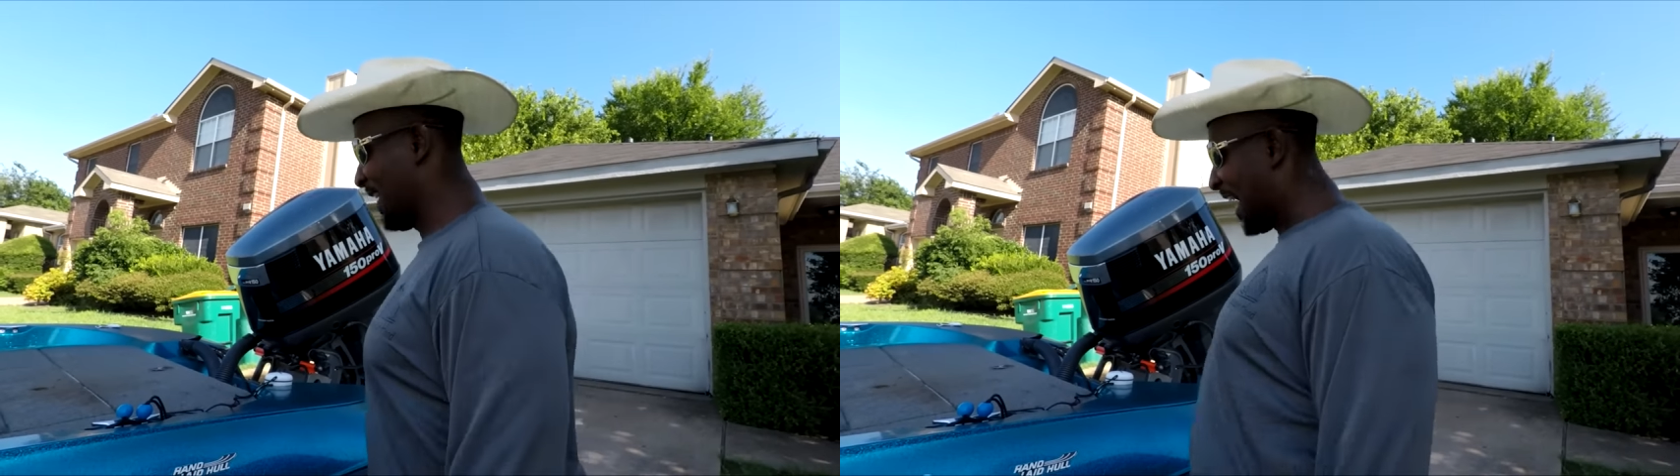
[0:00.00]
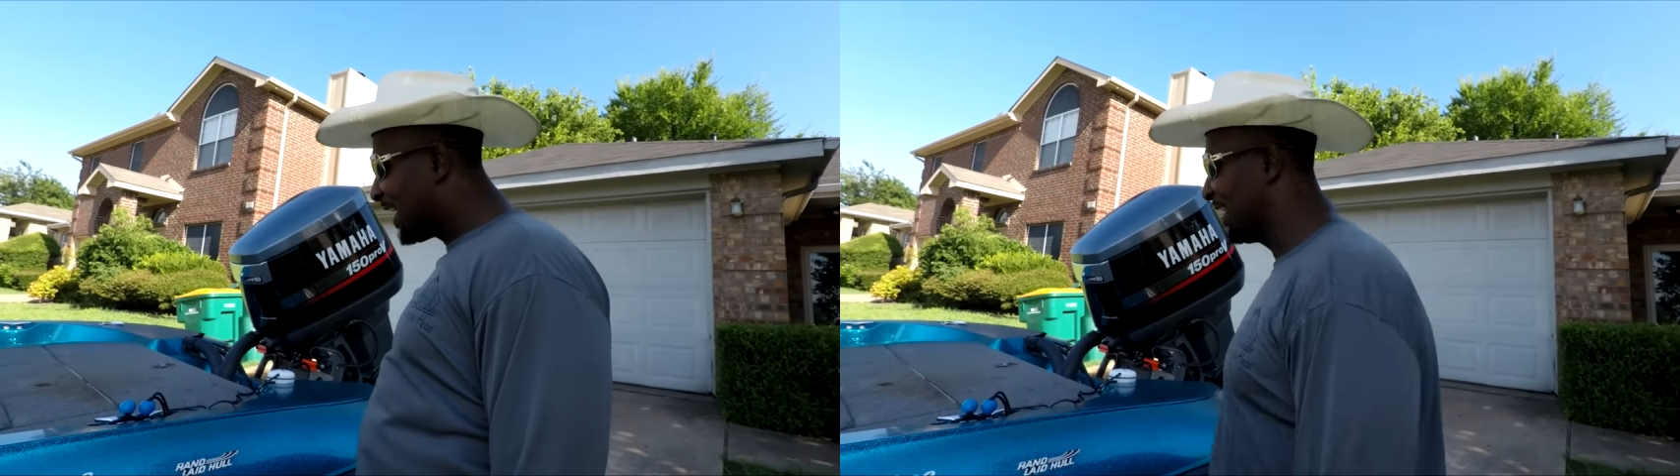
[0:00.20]

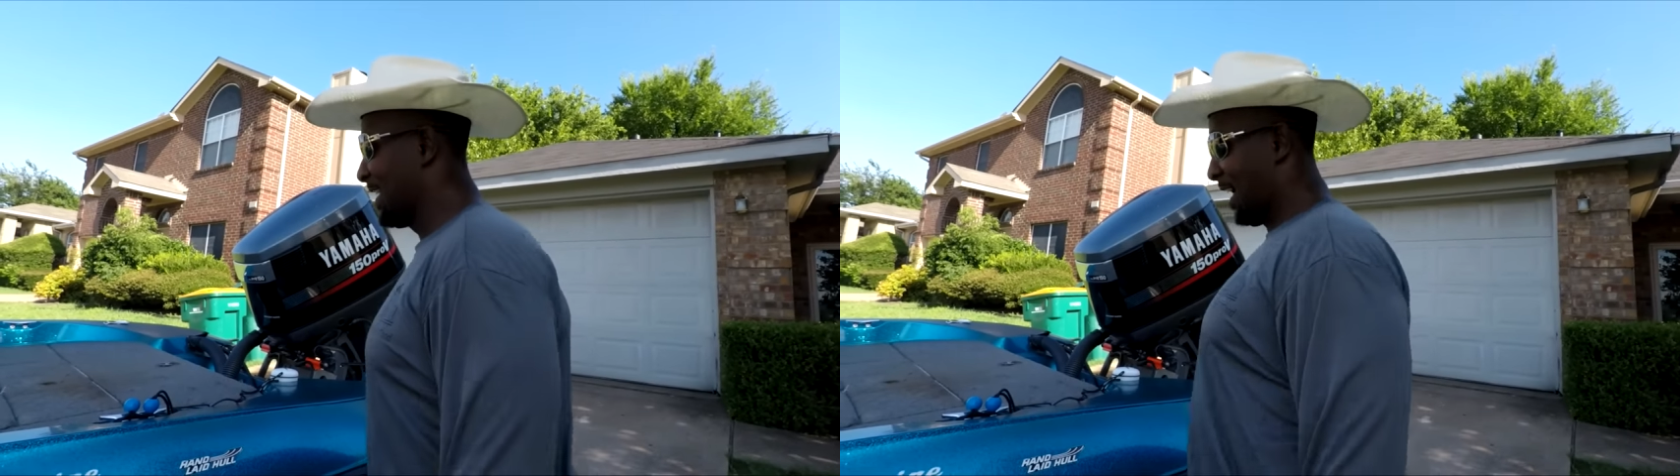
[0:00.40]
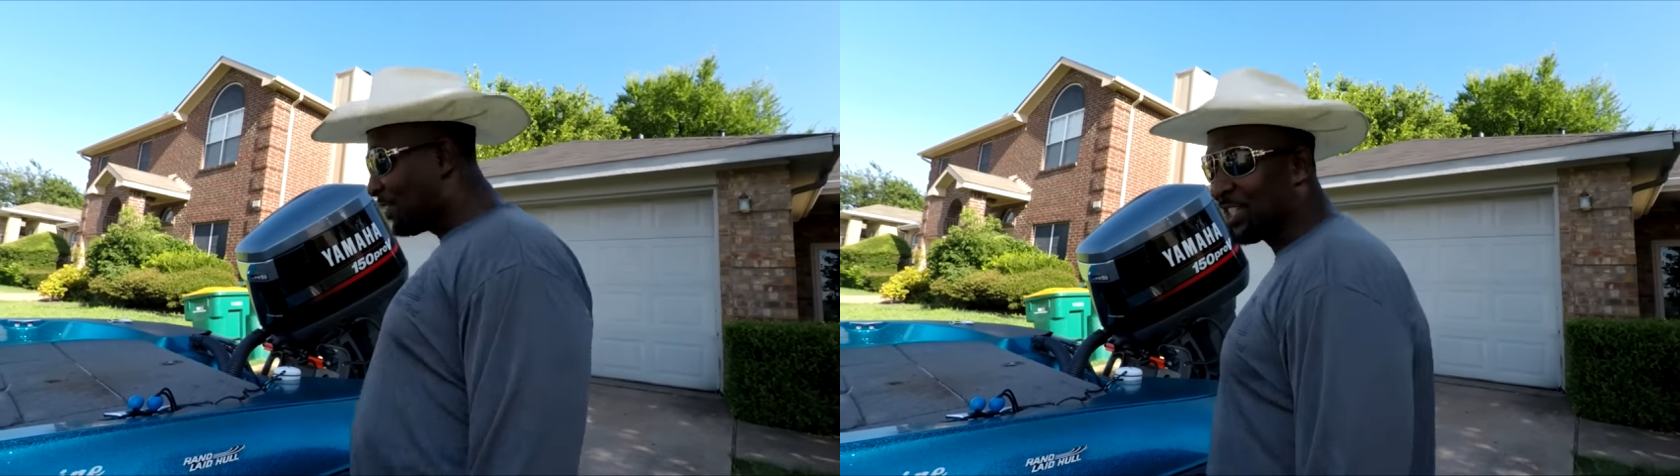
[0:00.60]
knot
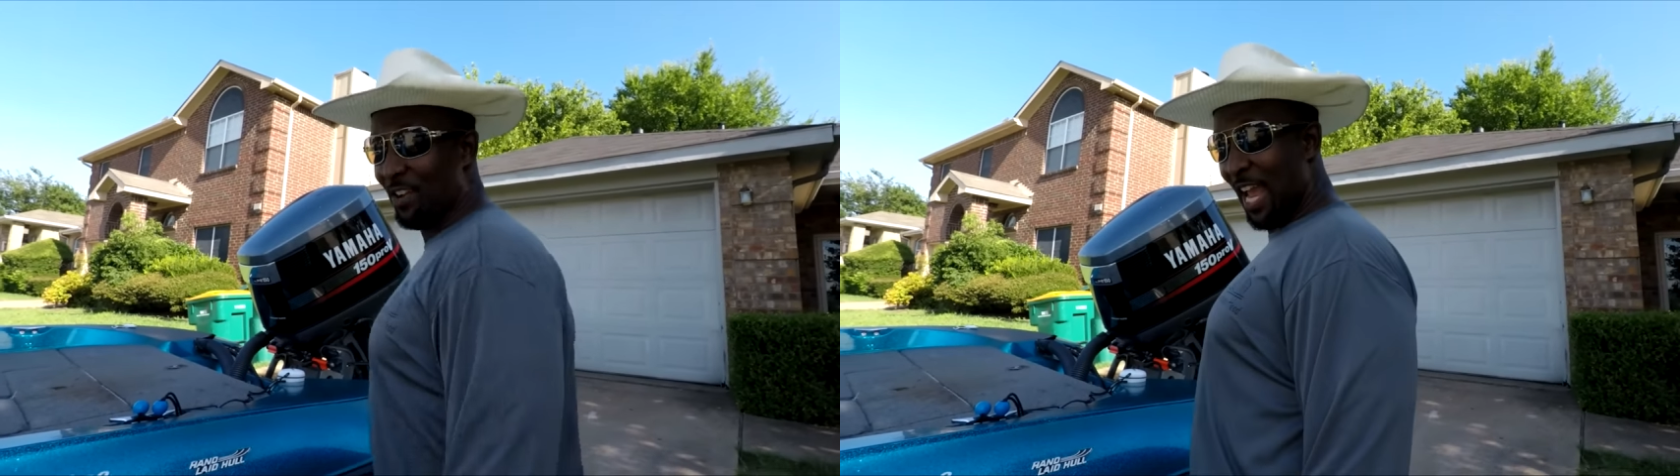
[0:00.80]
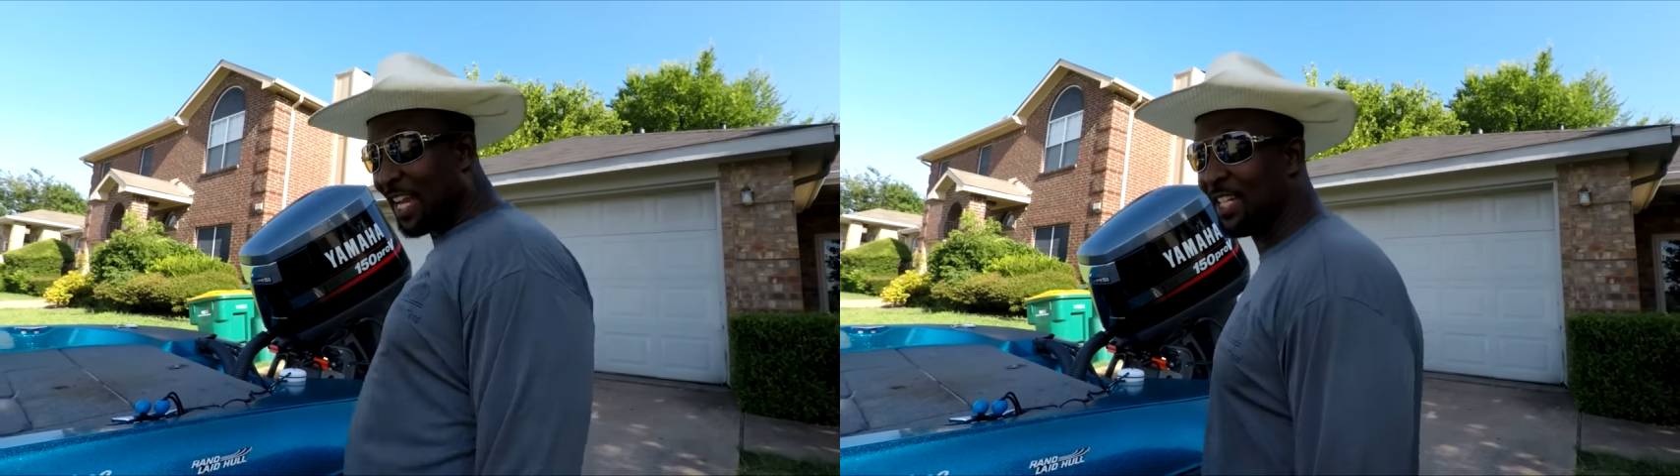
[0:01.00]
I'm gonna show
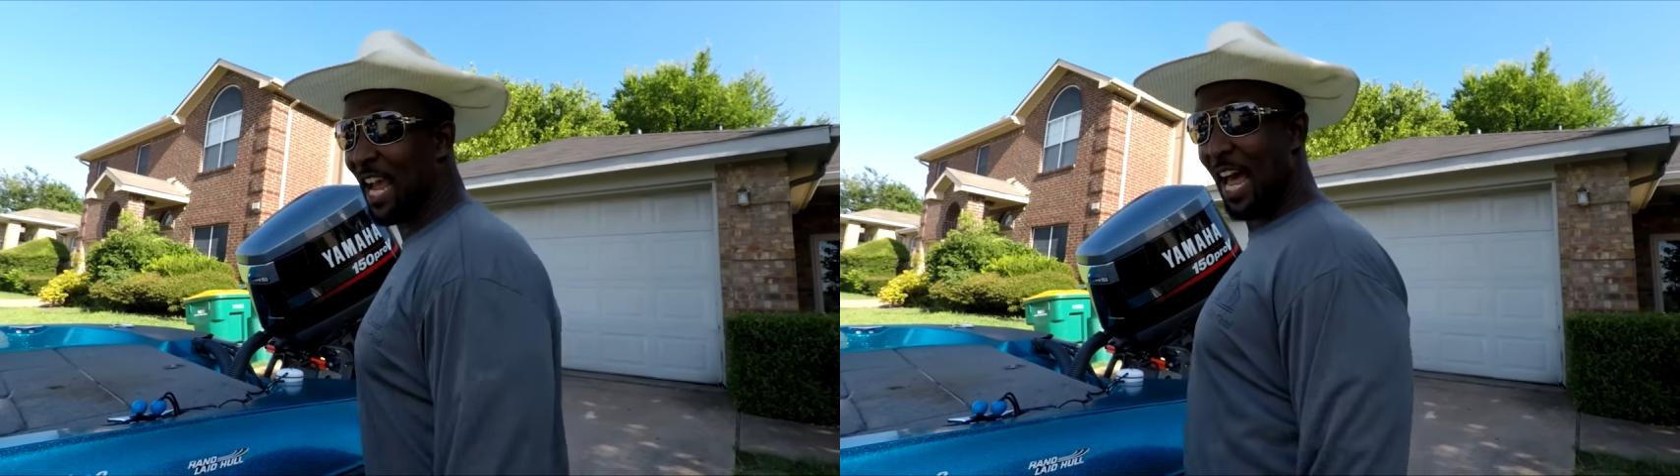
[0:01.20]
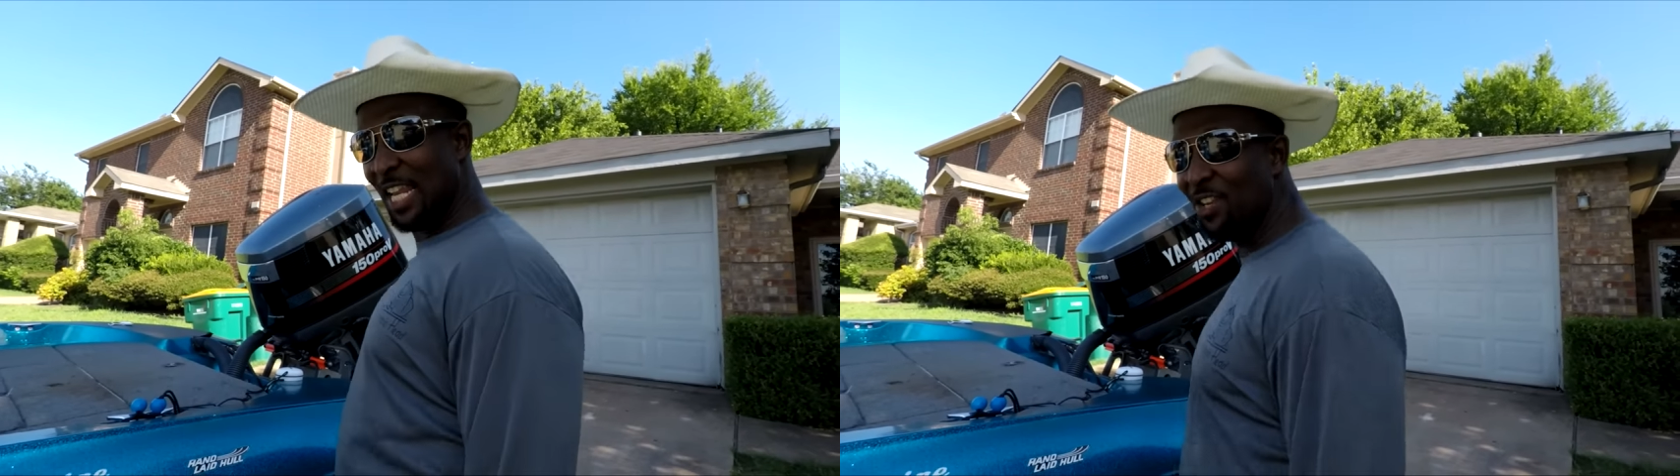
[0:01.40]
you how to
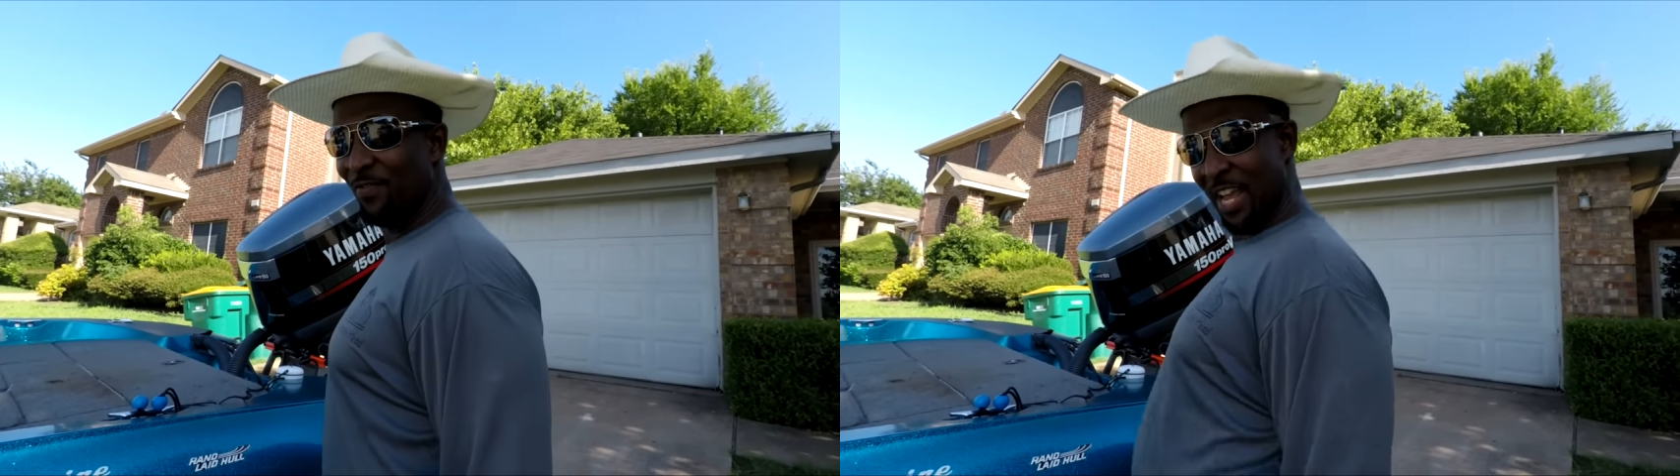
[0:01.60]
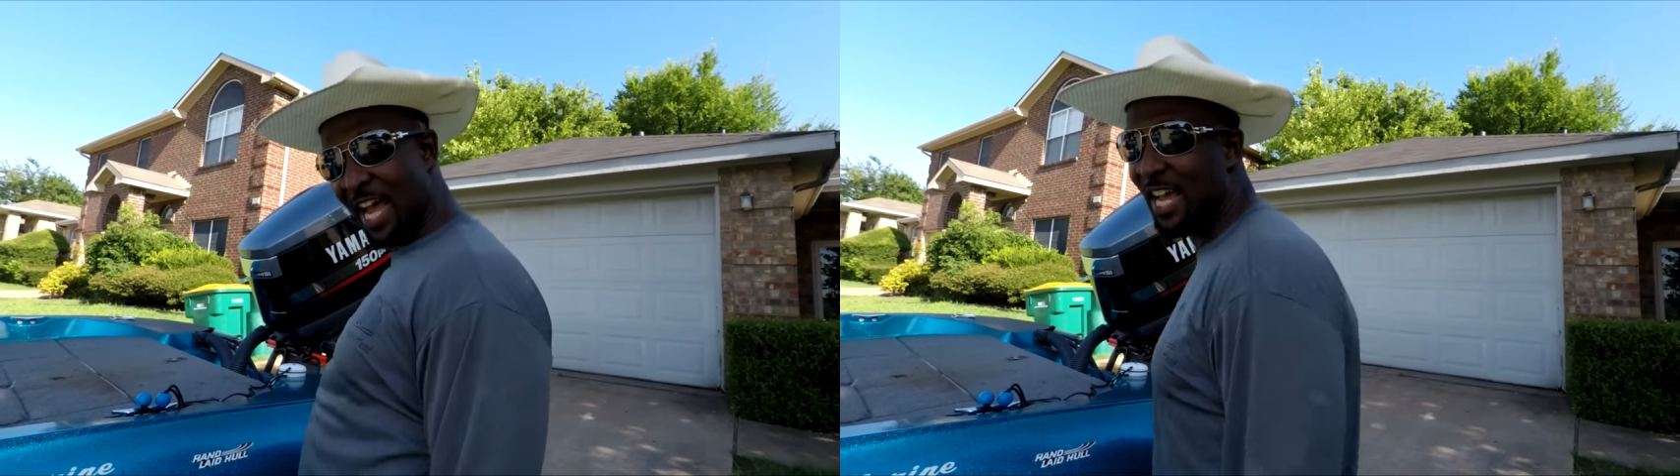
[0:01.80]
tie a
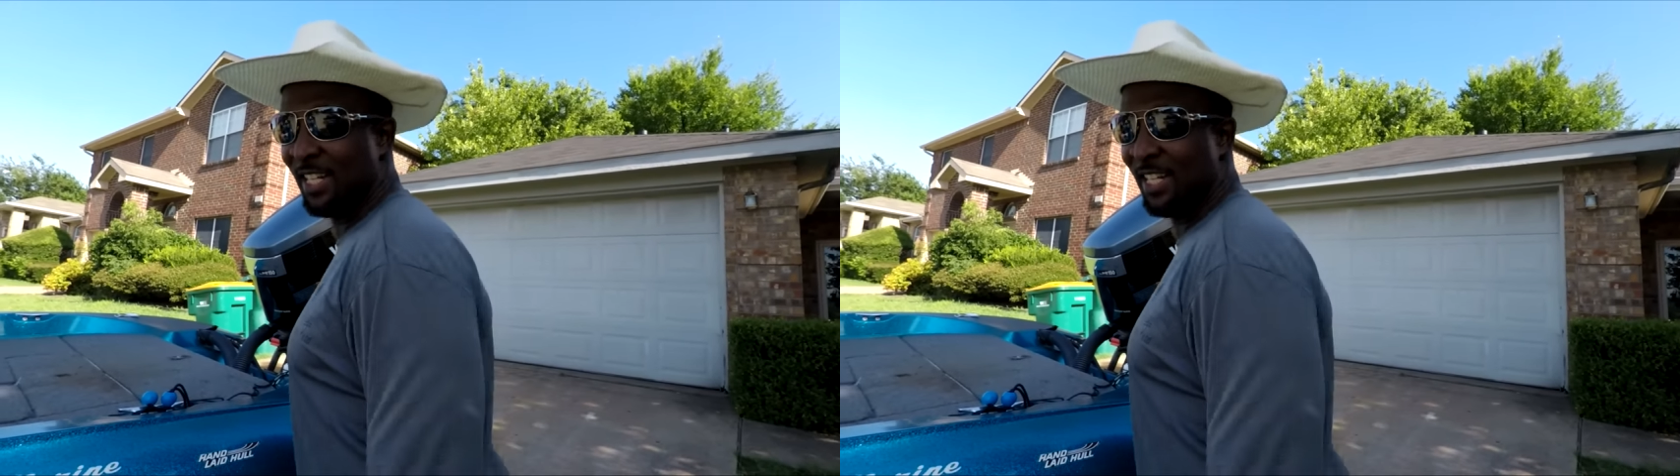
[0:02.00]
loop knot